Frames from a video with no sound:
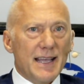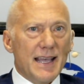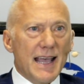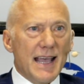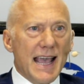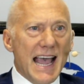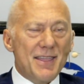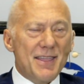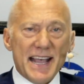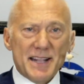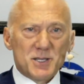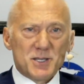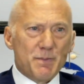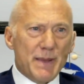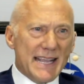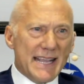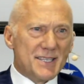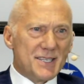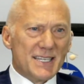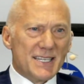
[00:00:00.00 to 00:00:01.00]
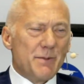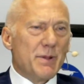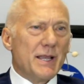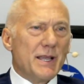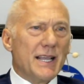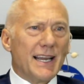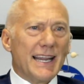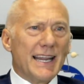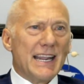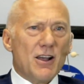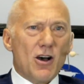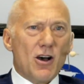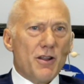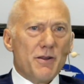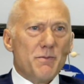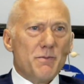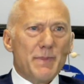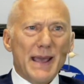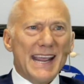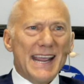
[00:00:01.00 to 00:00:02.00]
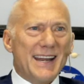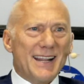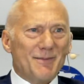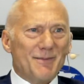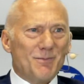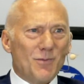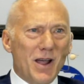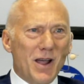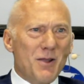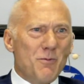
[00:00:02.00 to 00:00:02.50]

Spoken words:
And that's based typically on beta, right?